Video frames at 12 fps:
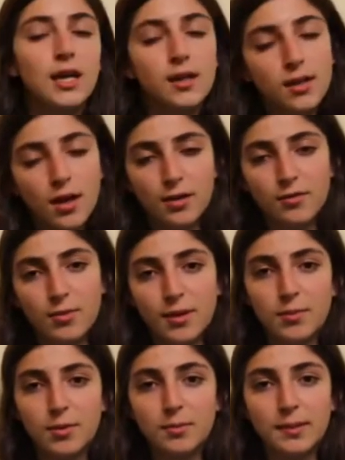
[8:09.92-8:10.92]
I think a lot
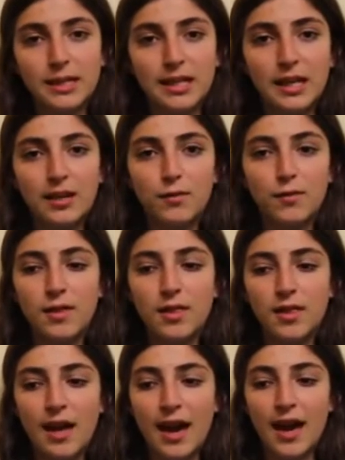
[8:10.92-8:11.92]
of people believe
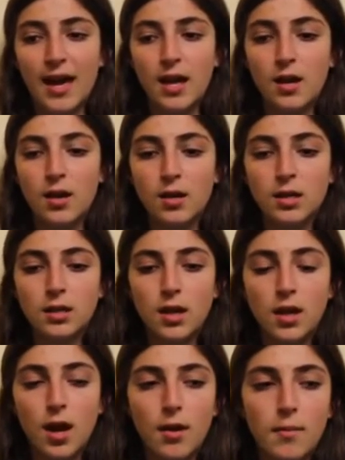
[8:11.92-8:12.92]
that
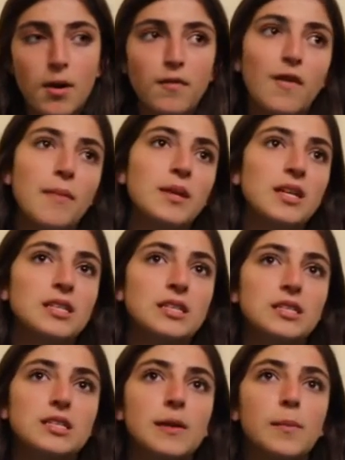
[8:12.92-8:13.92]
um, a
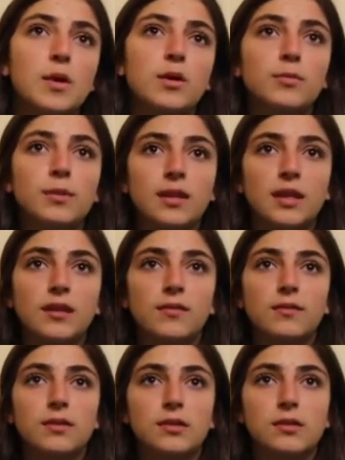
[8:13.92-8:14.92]
feminist is someone who
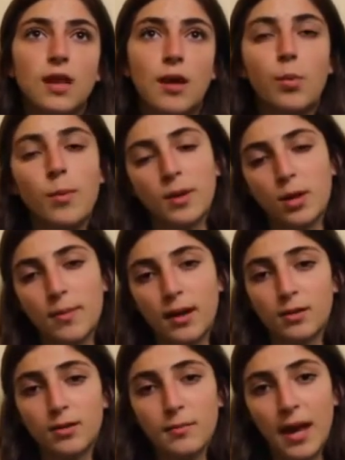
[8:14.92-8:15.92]
believes that women are
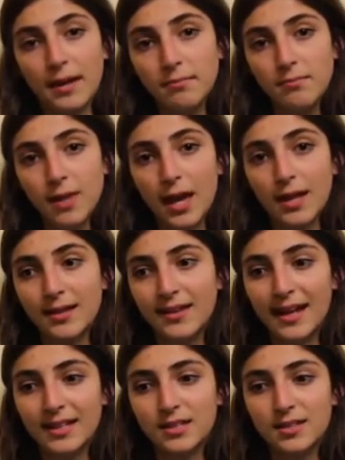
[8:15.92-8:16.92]
better than men,
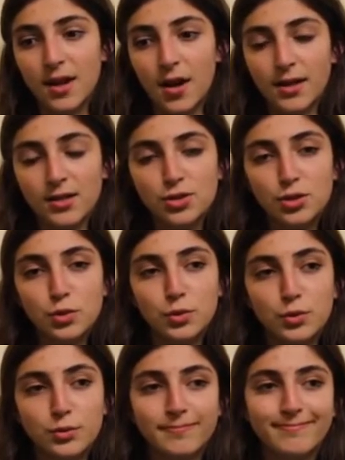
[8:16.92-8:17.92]
and that is not
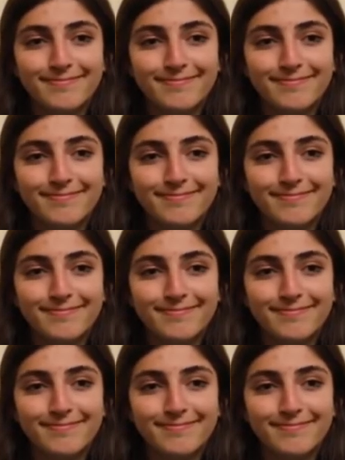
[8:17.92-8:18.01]
true.